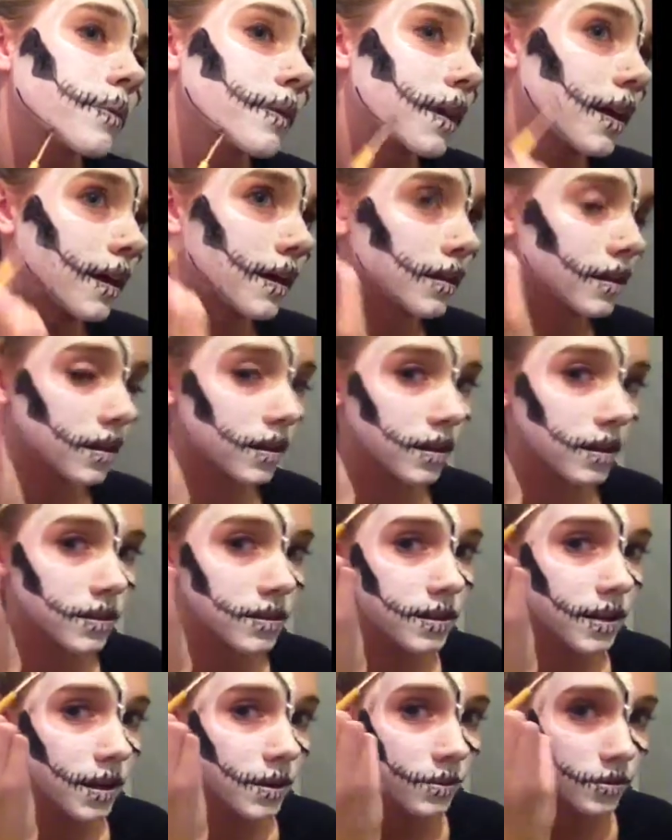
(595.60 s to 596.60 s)
And you
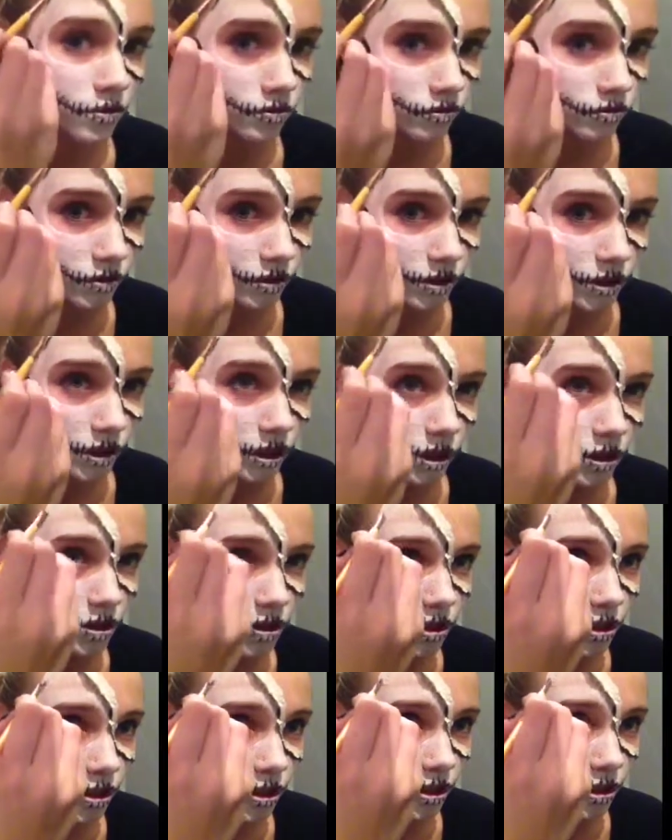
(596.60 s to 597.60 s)
see how it's really harsh
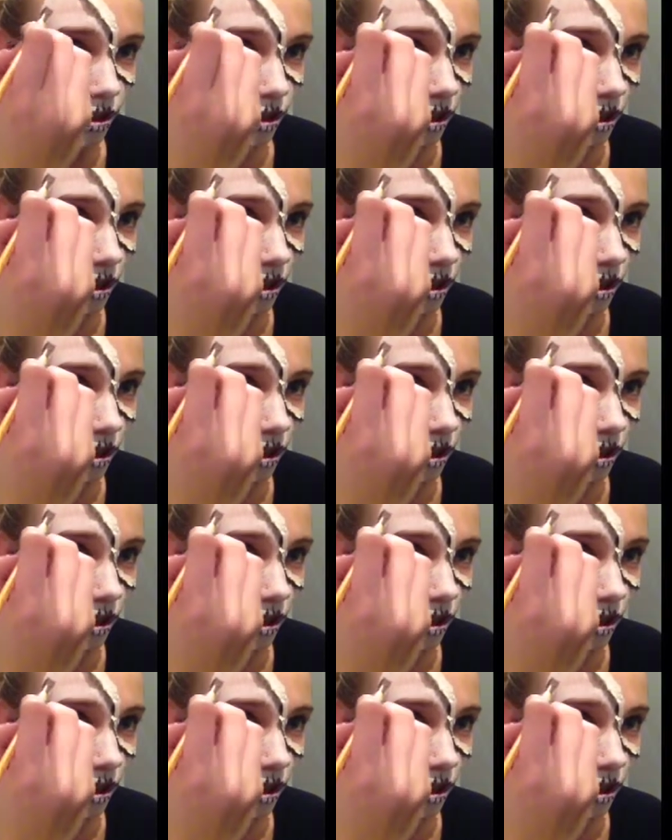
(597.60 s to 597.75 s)
here?